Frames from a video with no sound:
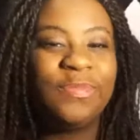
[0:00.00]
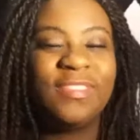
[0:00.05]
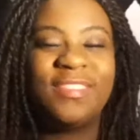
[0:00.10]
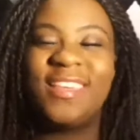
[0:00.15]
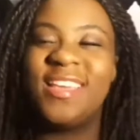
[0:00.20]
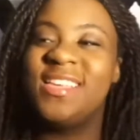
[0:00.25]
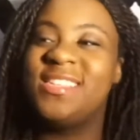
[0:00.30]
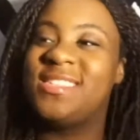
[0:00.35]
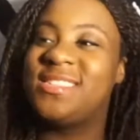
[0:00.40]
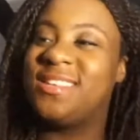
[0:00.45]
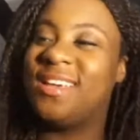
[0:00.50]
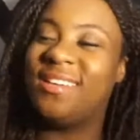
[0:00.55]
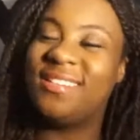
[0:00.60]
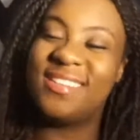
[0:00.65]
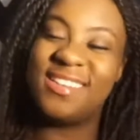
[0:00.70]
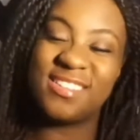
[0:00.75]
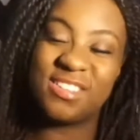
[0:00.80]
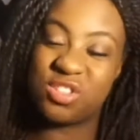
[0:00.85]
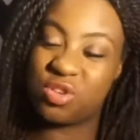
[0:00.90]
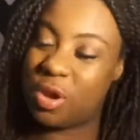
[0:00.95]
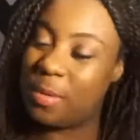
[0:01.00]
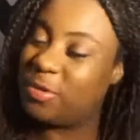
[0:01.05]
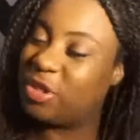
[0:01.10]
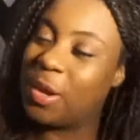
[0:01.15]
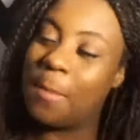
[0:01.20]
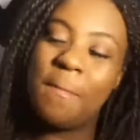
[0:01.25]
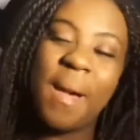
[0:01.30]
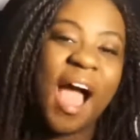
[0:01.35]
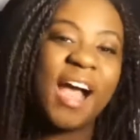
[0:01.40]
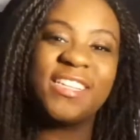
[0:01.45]
This
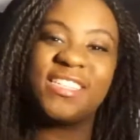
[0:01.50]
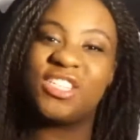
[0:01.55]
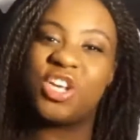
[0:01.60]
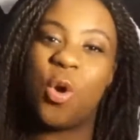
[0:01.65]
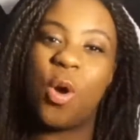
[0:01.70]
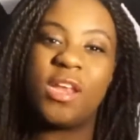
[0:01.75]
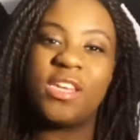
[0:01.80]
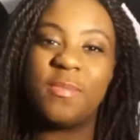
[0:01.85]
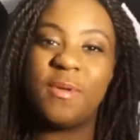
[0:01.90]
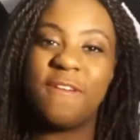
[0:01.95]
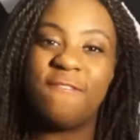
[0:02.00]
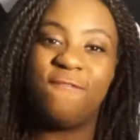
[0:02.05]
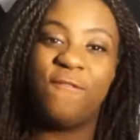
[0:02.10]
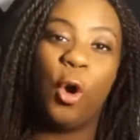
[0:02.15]
description box is going to be